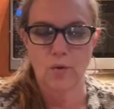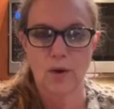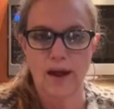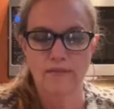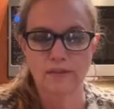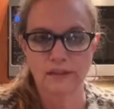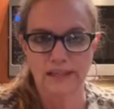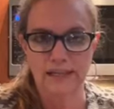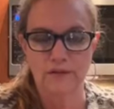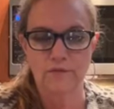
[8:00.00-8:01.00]
have a
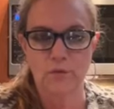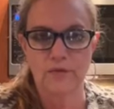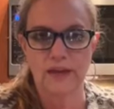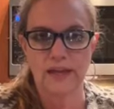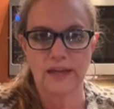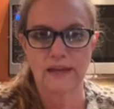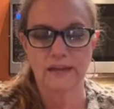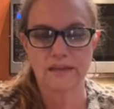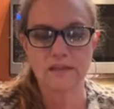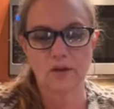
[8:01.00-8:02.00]
link for the Eat
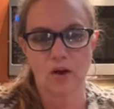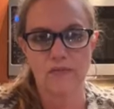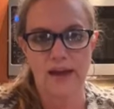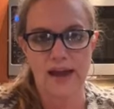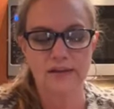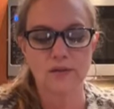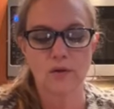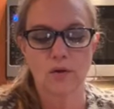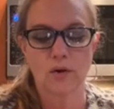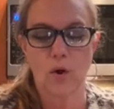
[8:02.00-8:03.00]
This, Not That
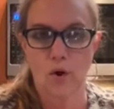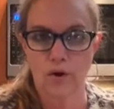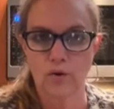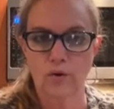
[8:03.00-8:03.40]
article.